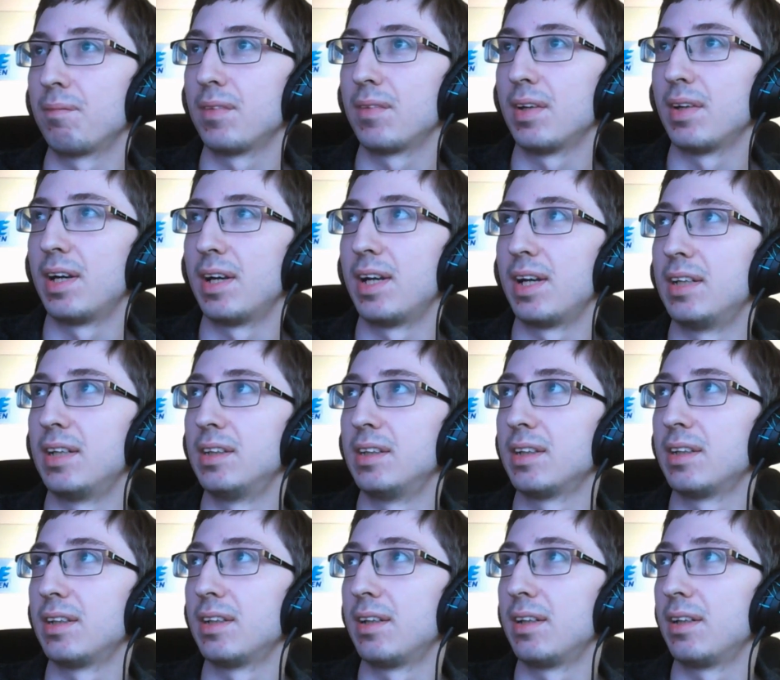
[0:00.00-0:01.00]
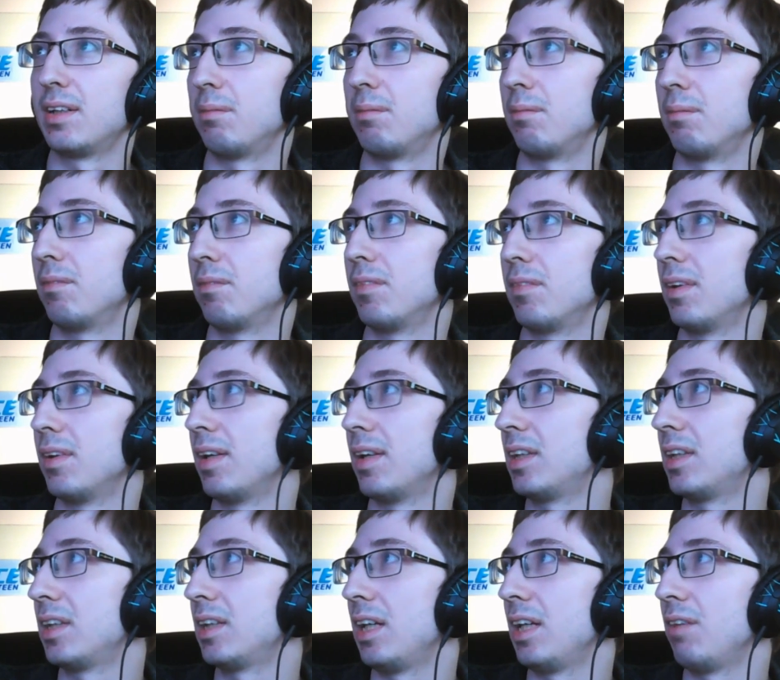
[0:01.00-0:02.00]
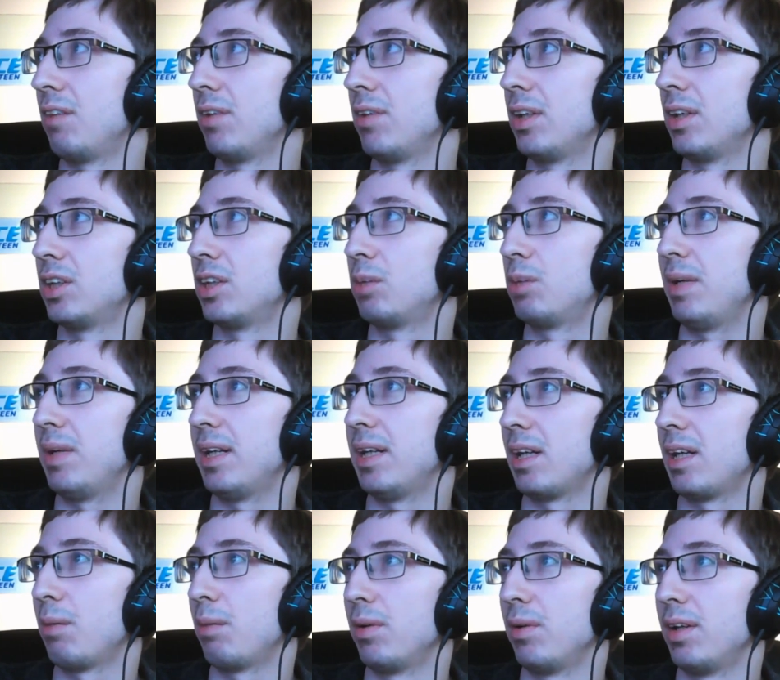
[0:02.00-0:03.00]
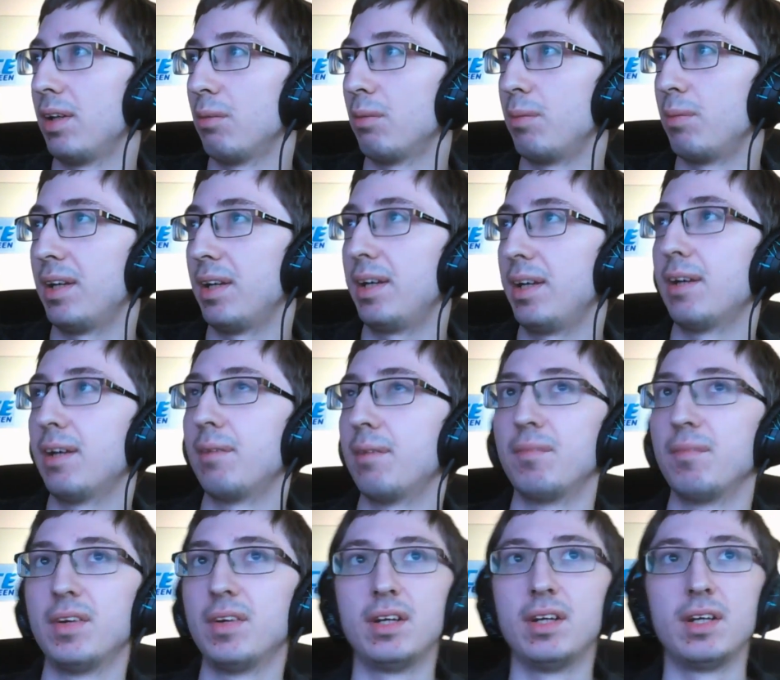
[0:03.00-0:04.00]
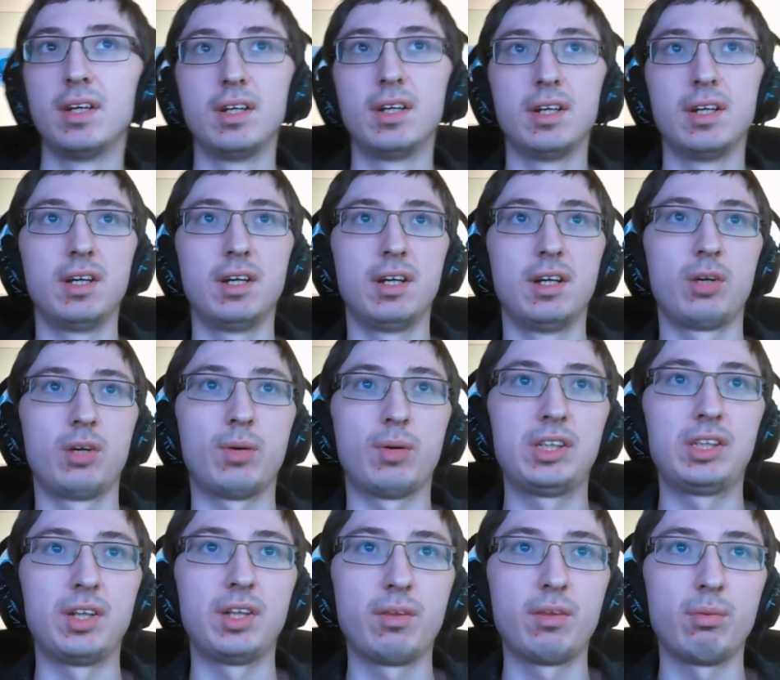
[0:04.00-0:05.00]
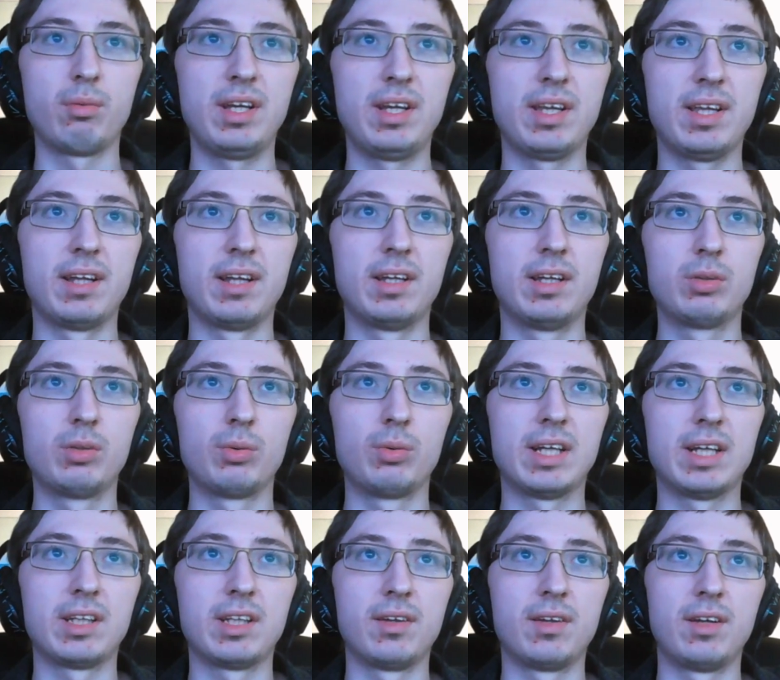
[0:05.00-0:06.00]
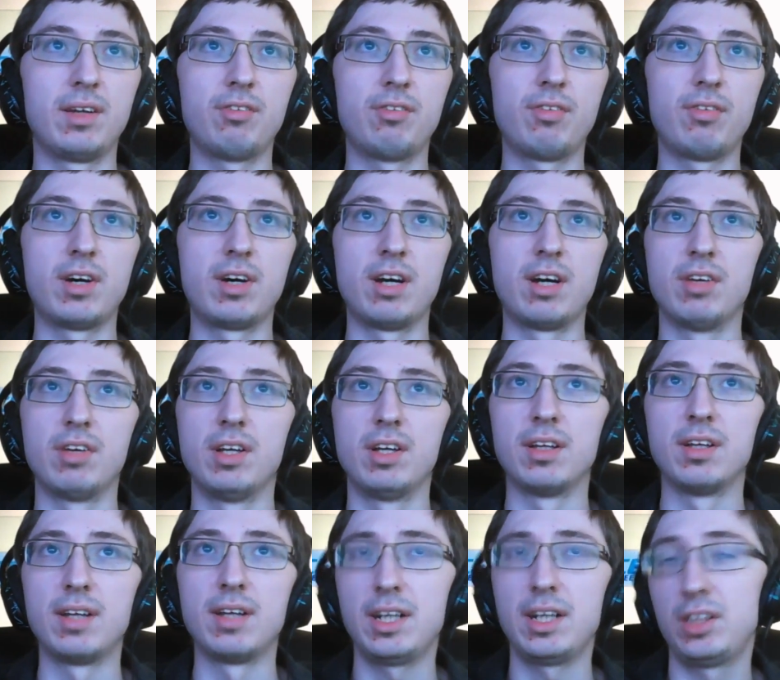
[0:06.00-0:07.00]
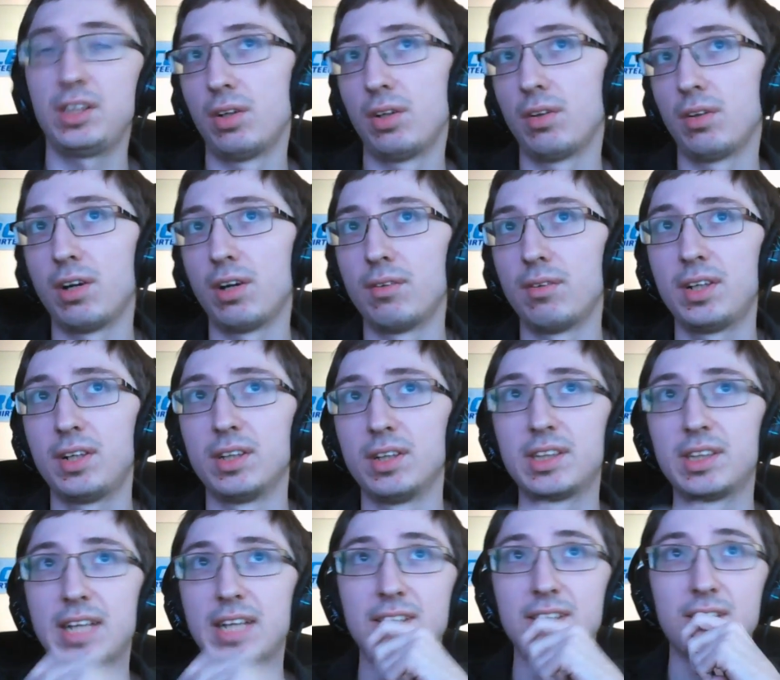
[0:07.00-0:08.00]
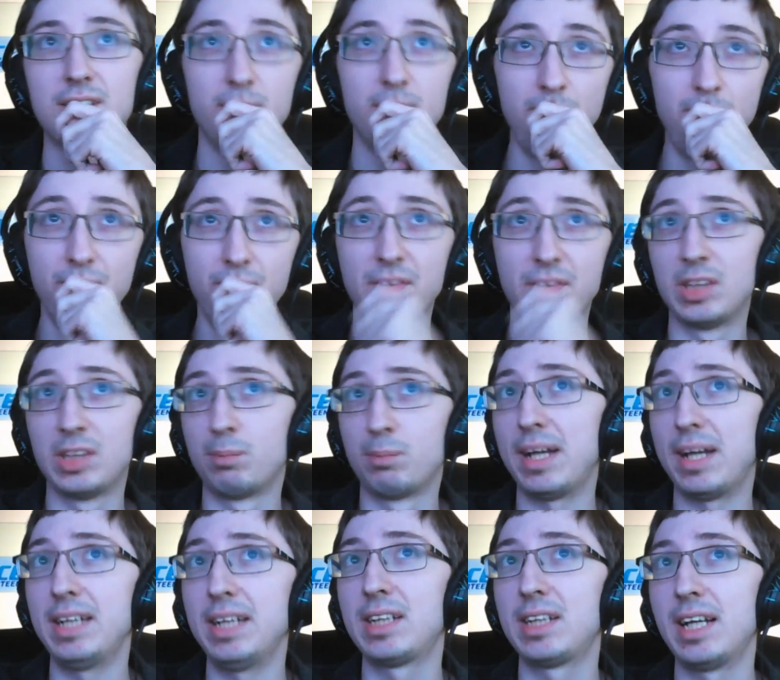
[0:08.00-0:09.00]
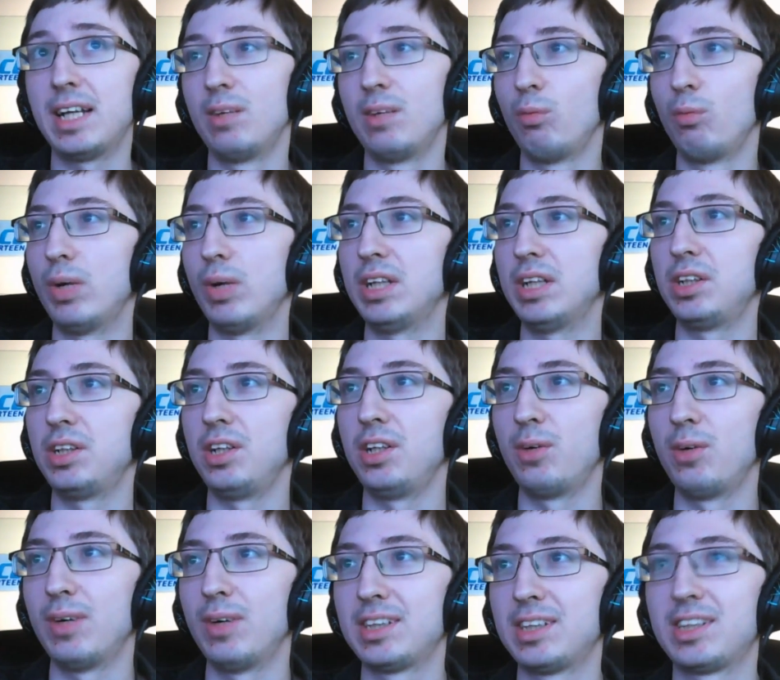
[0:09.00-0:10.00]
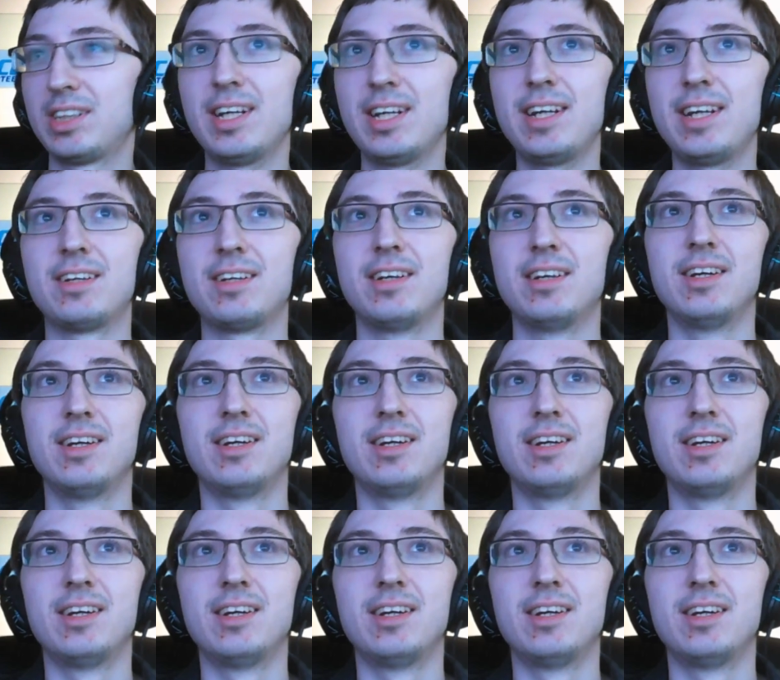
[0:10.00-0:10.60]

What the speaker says: And let's see if we can speed it up a little bit here. Question 3 then, this will get to 35. The National Hurricane Center is based in which US state?